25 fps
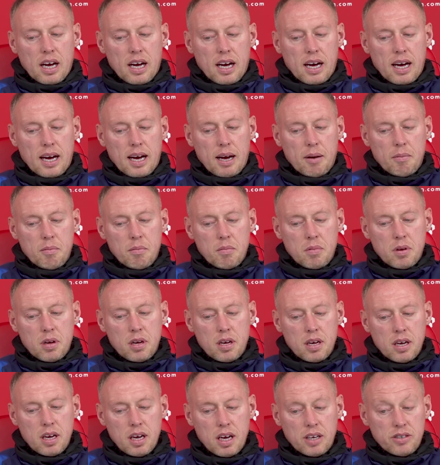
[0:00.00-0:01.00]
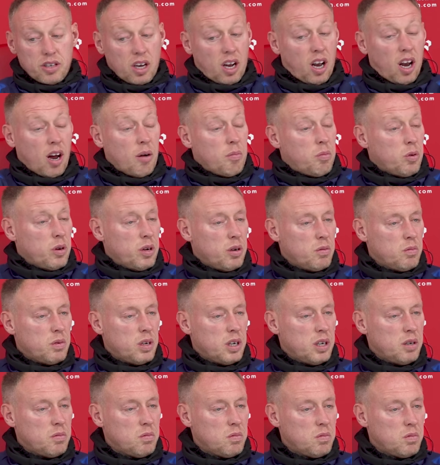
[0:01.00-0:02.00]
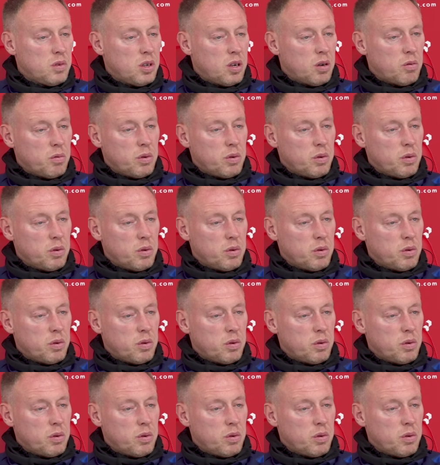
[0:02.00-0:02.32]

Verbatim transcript: um, as a club, we, we you